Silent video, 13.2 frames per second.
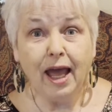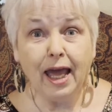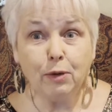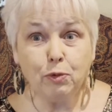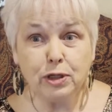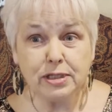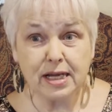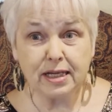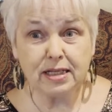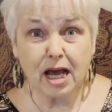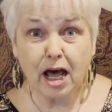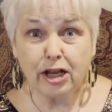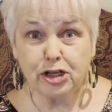And with
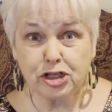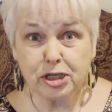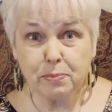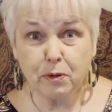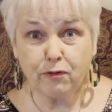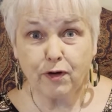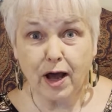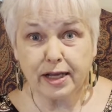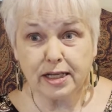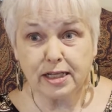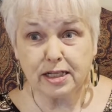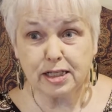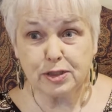technology
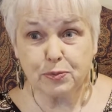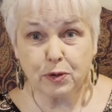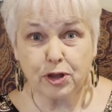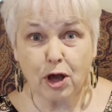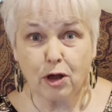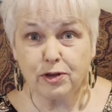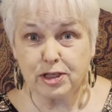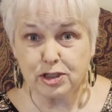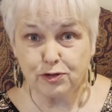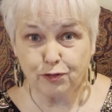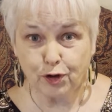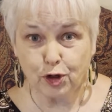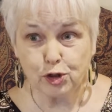providing us with all these
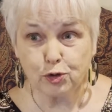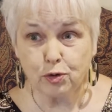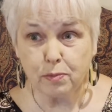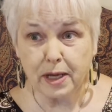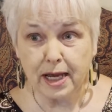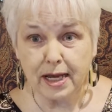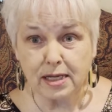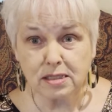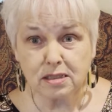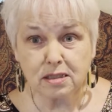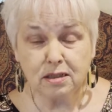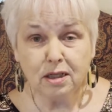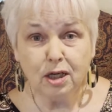virtual
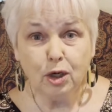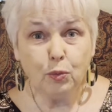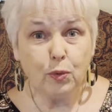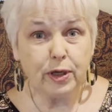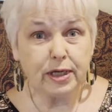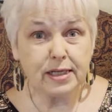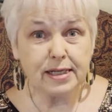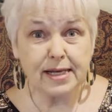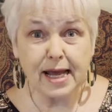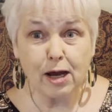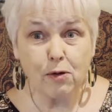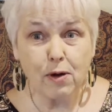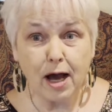masks, we can
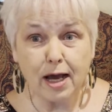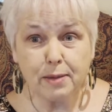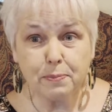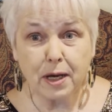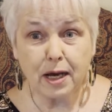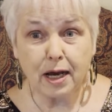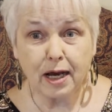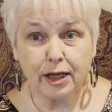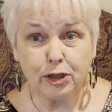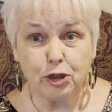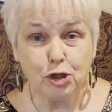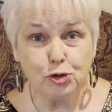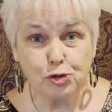now hide
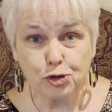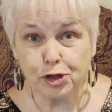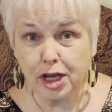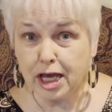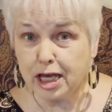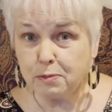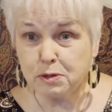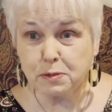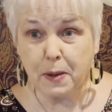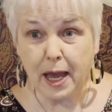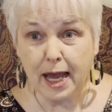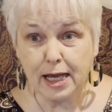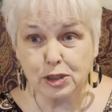behind usernames,
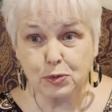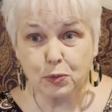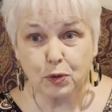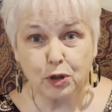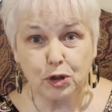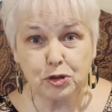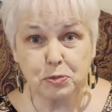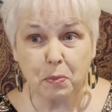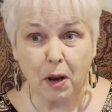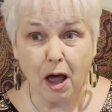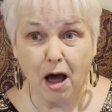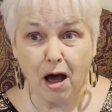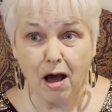passwords,
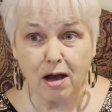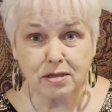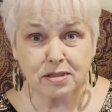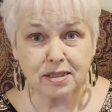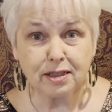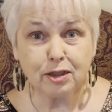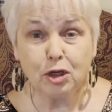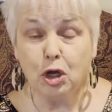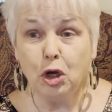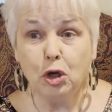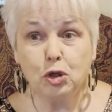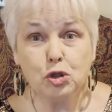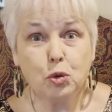blogs, and
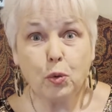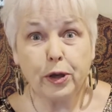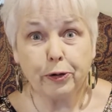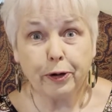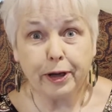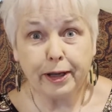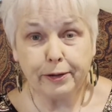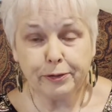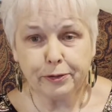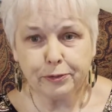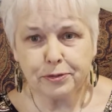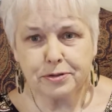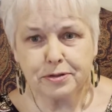Twitter
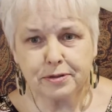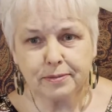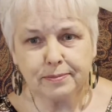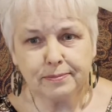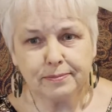handles.